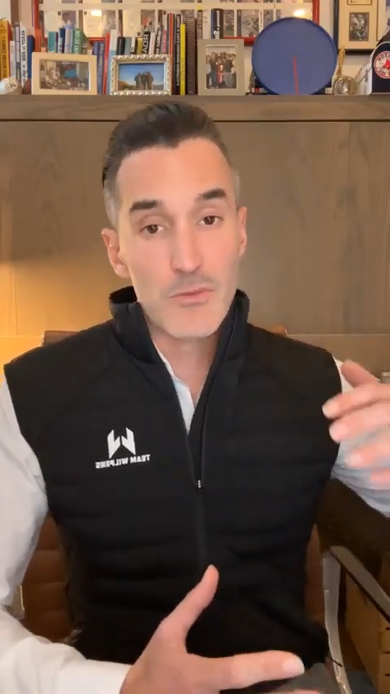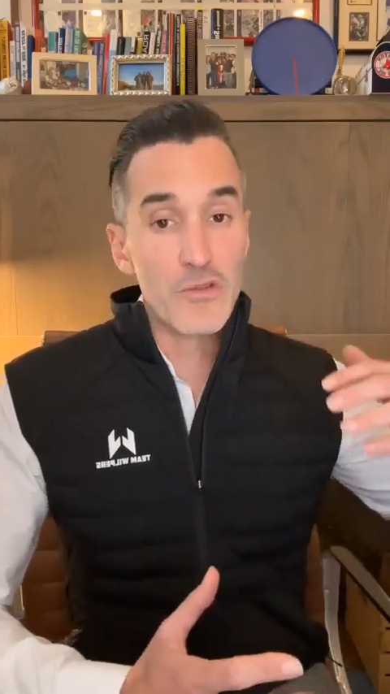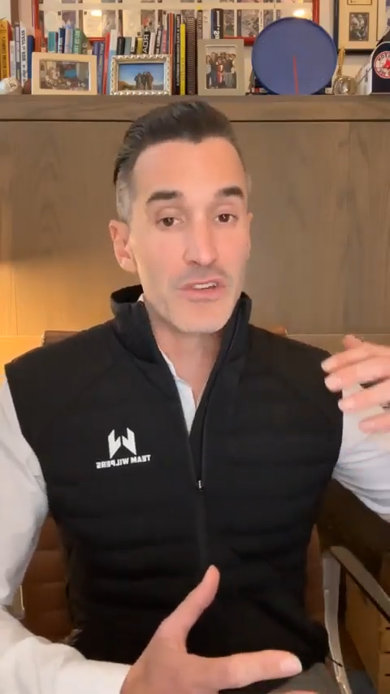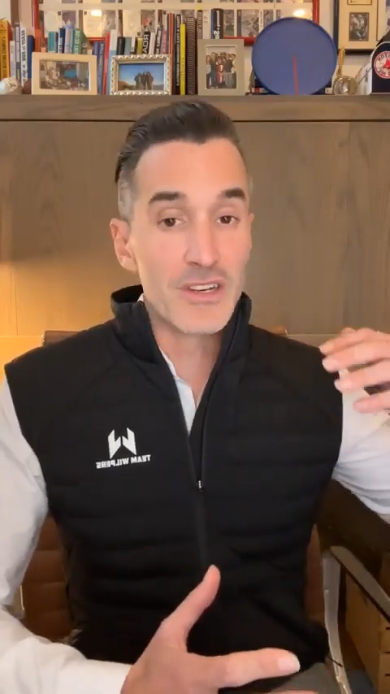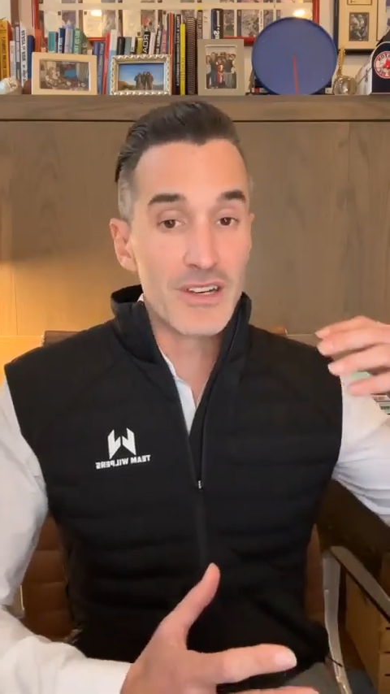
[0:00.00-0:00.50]

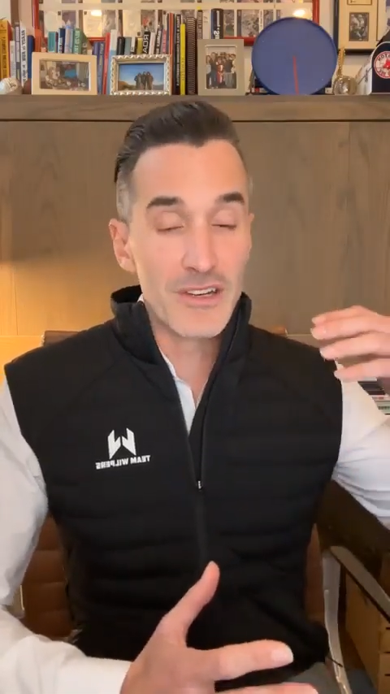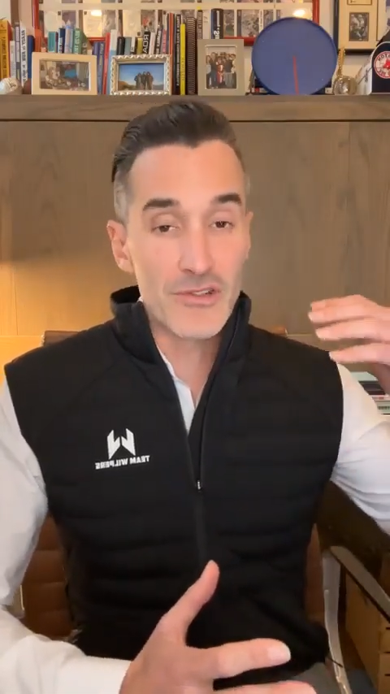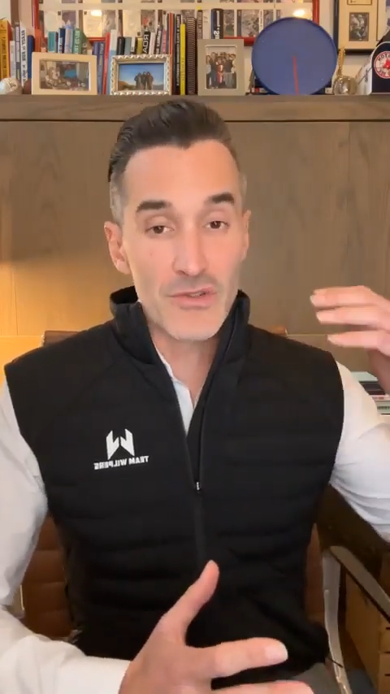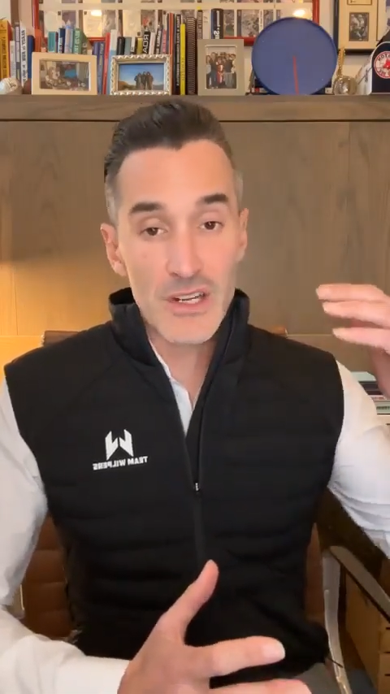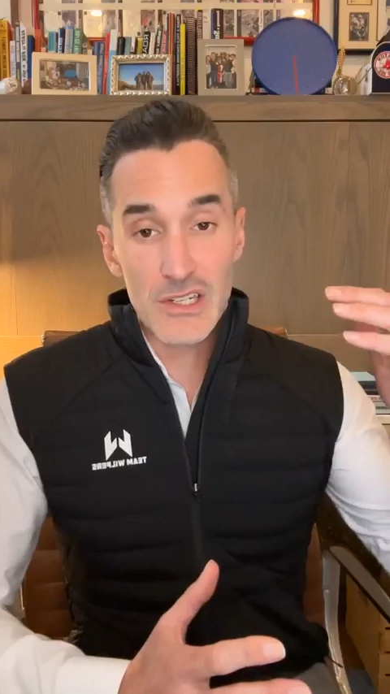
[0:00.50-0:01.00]
moving our
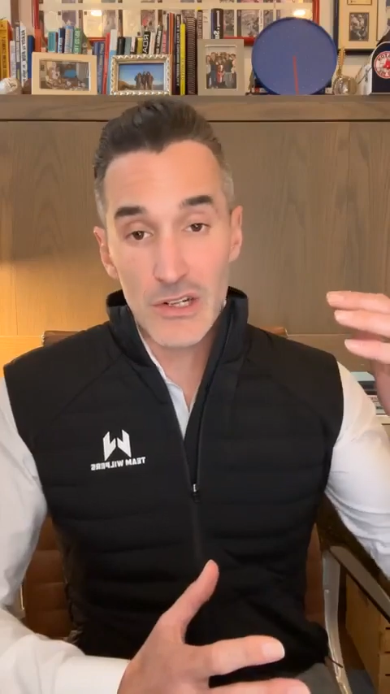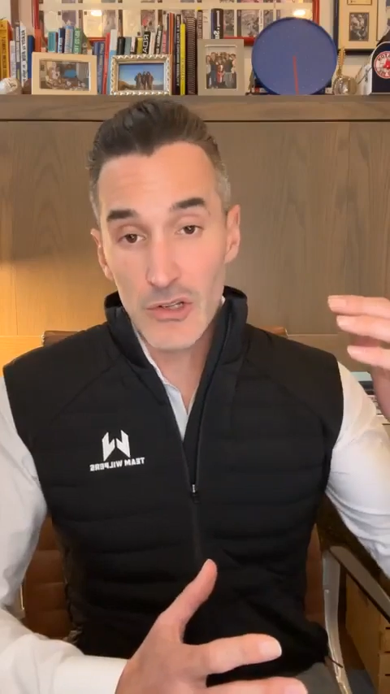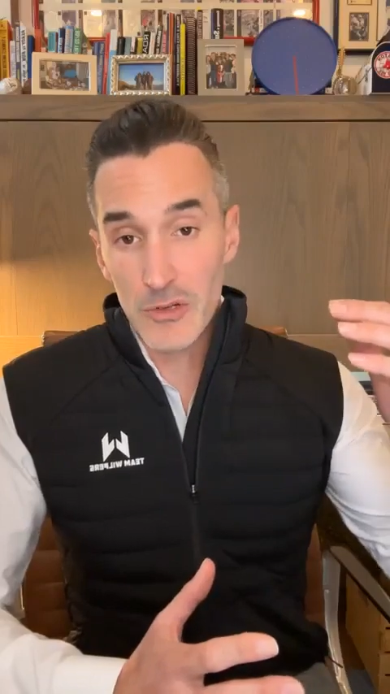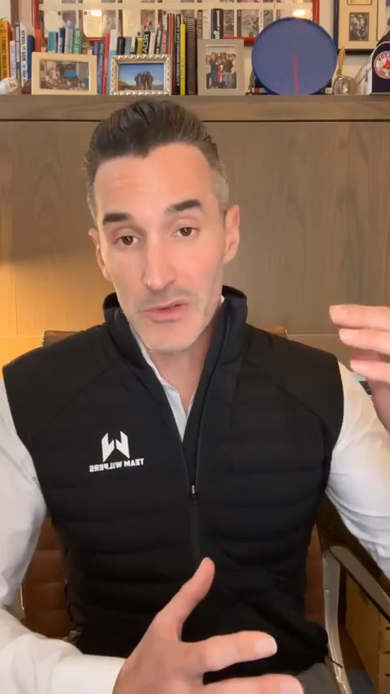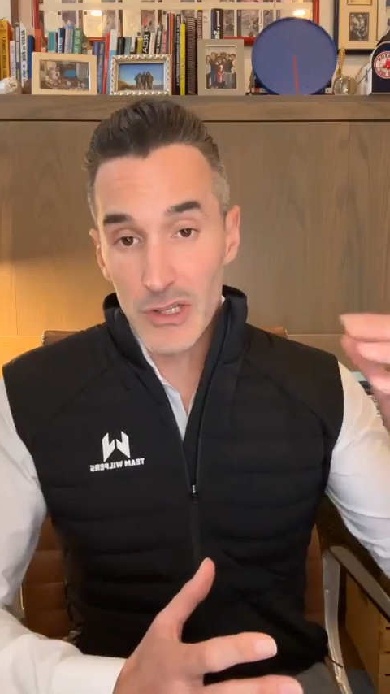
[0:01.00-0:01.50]
duration a
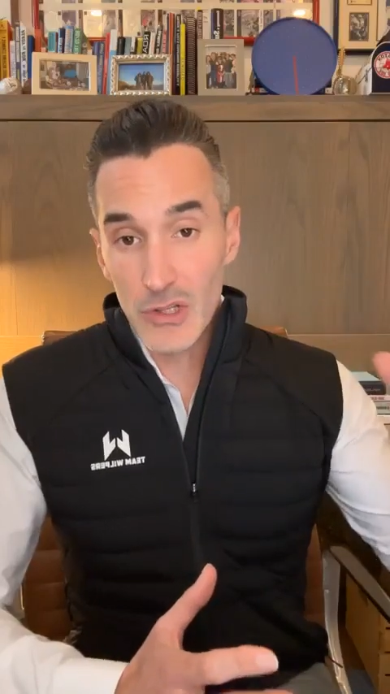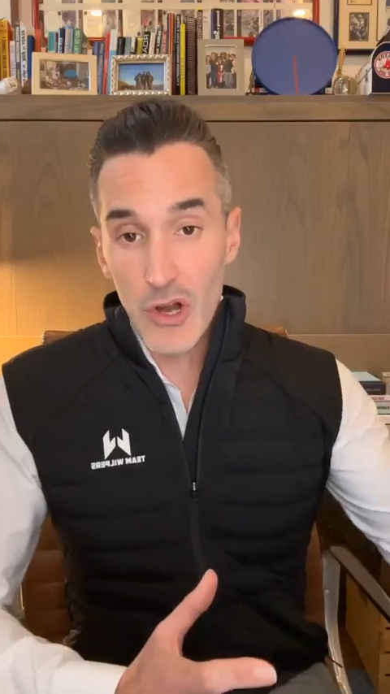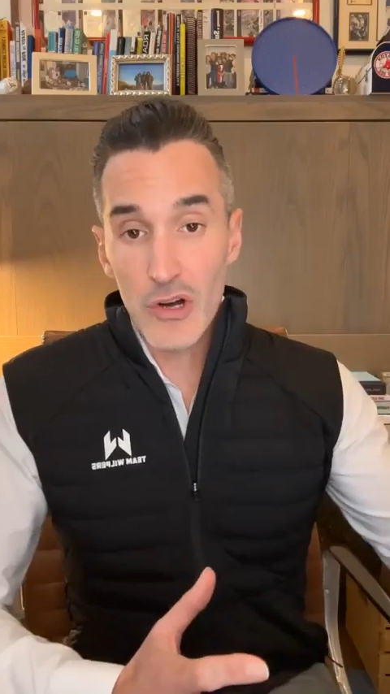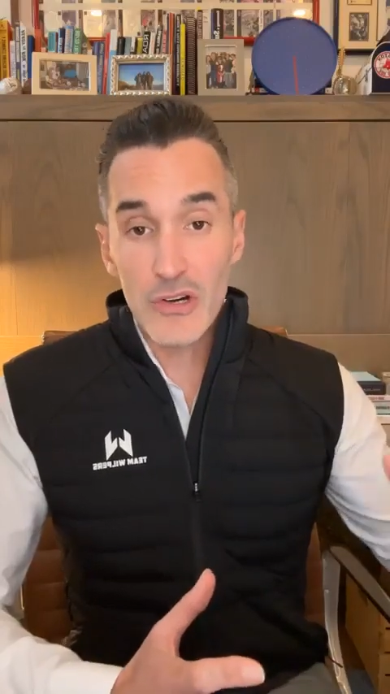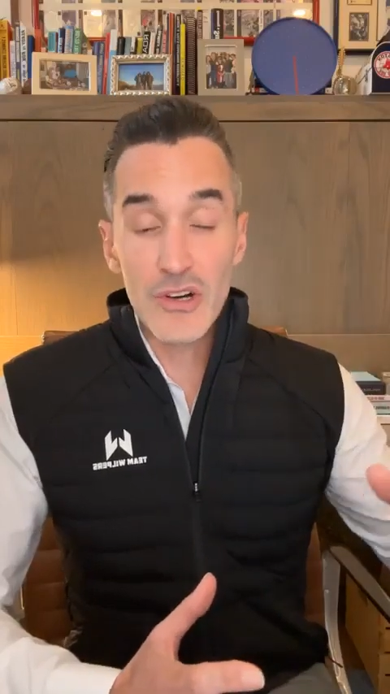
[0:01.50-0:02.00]
little bit
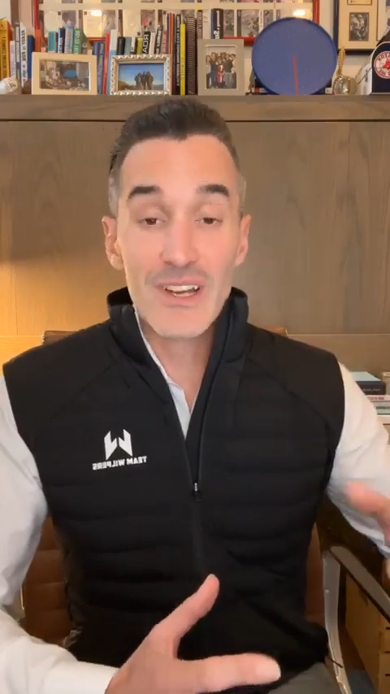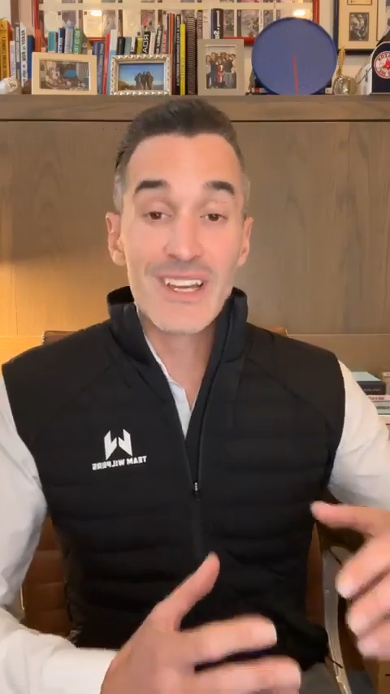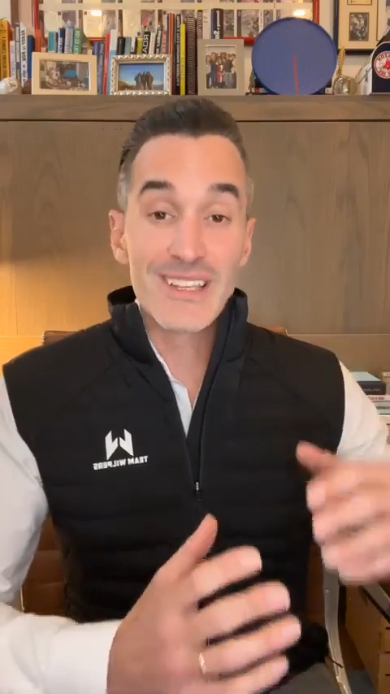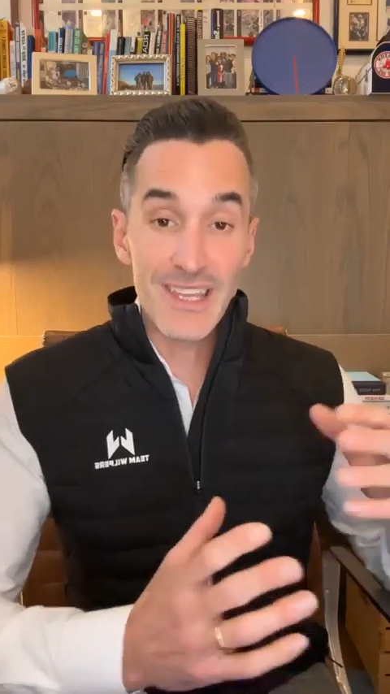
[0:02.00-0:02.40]
longer,